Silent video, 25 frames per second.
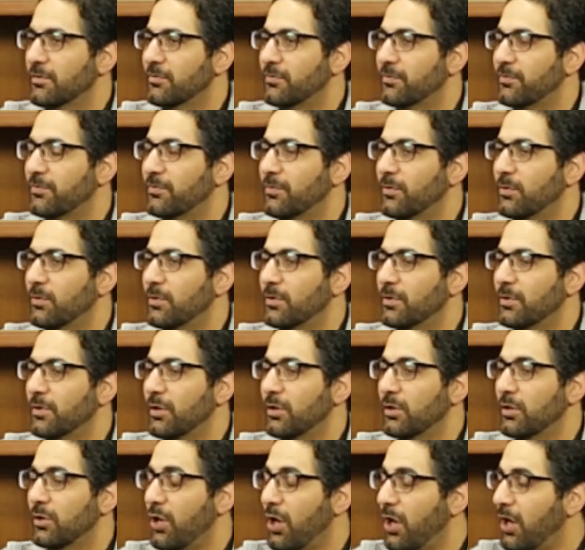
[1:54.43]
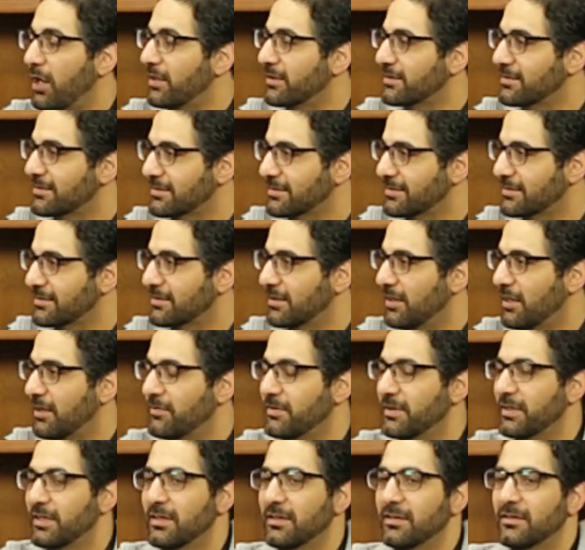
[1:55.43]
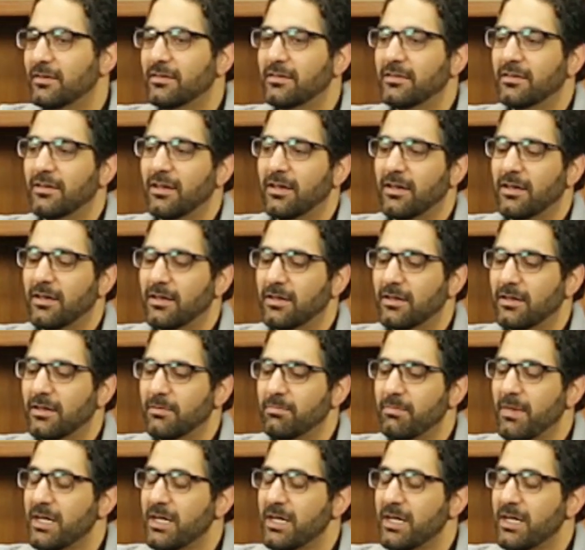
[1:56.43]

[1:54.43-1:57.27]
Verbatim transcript: for the loss of his uh,